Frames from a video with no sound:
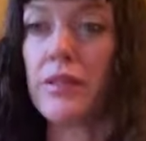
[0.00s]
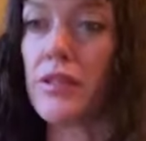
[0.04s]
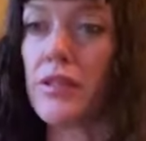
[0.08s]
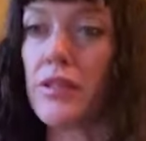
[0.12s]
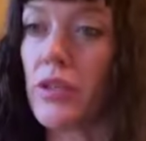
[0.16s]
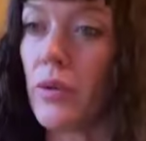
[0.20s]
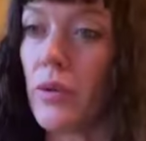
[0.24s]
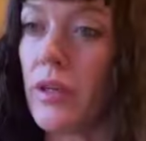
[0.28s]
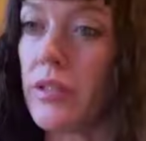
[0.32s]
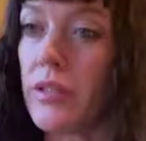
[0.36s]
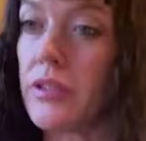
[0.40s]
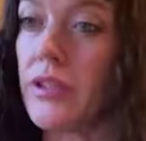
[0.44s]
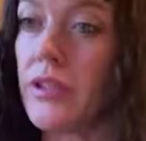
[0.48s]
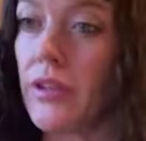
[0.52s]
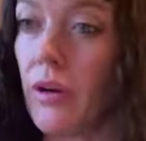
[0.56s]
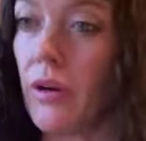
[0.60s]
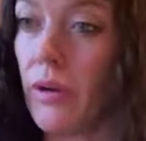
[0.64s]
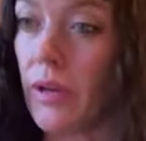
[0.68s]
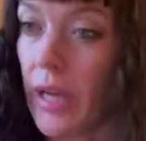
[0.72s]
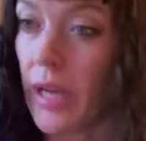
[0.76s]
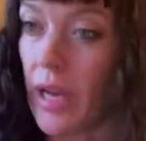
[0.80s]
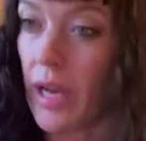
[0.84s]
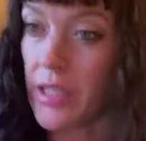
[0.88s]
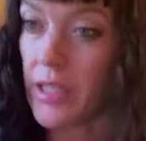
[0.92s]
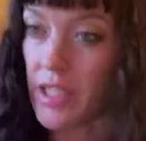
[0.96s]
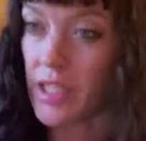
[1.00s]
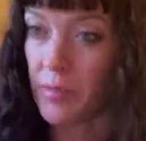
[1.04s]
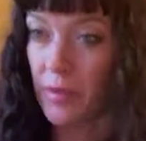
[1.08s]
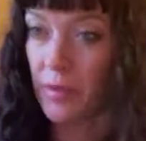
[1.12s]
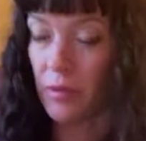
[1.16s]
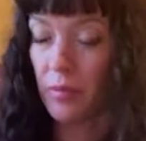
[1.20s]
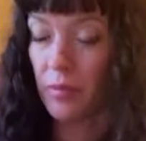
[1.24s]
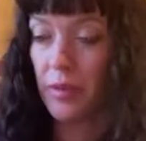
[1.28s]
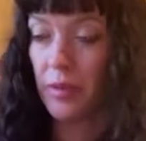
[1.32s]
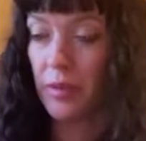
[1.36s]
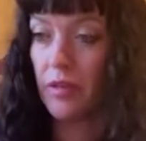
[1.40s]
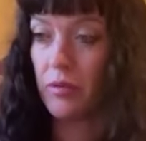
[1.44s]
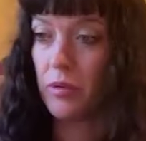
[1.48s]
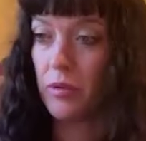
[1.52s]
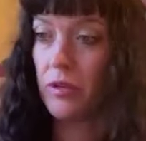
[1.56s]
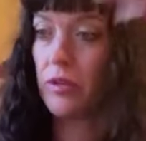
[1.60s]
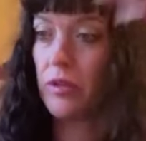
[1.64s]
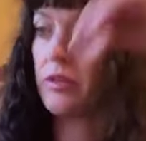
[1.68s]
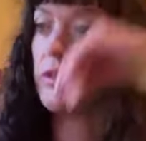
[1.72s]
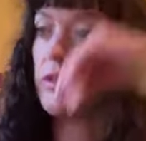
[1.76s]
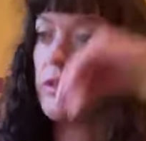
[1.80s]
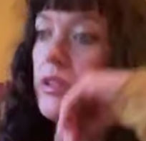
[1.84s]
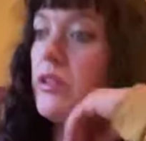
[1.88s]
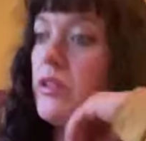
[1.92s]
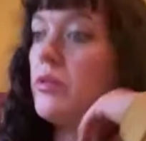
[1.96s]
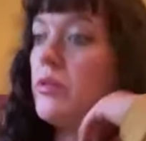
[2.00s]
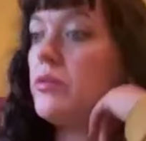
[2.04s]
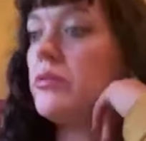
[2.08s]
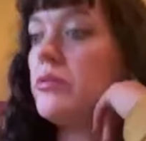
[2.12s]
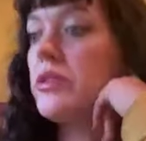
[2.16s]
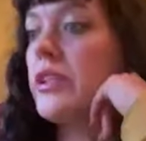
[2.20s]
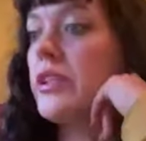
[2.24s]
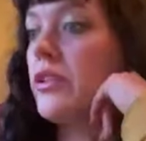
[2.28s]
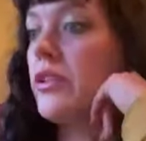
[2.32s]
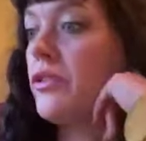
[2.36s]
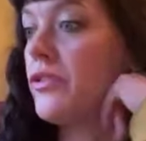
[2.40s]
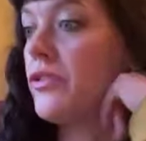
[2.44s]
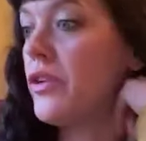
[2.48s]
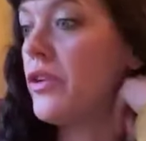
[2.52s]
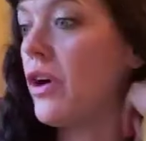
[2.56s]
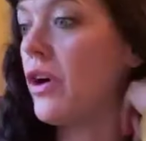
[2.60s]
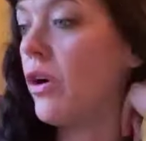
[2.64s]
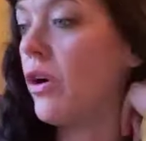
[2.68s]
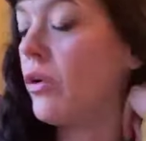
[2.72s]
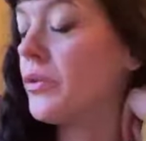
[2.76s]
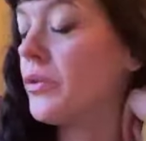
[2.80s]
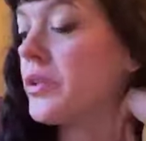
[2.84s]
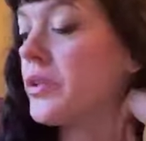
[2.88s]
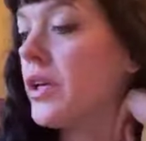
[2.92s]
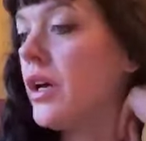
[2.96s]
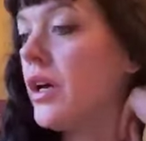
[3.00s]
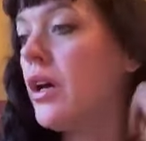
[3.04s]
So it has to be a repeatable little note.